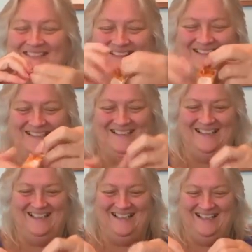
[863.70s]

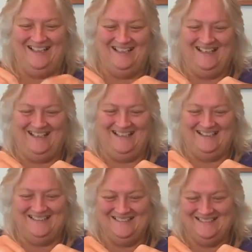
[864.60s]

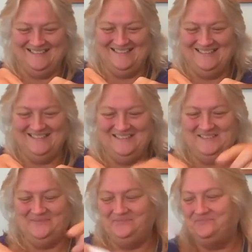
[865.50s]

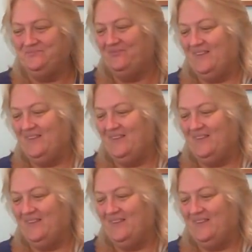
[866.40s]
Nobody speaks.